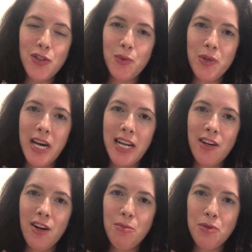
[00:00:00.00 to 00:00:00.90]
we had it
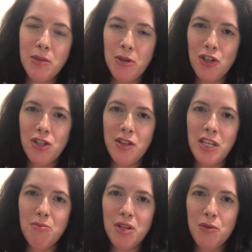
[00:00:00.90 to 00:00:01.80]
all pretty much to
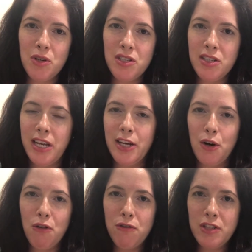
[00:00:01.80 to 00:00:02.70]
theme, but it wasn't like
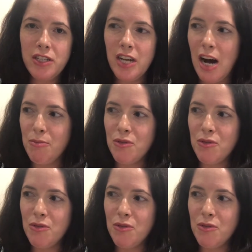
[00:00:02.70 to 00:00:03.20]
over the top.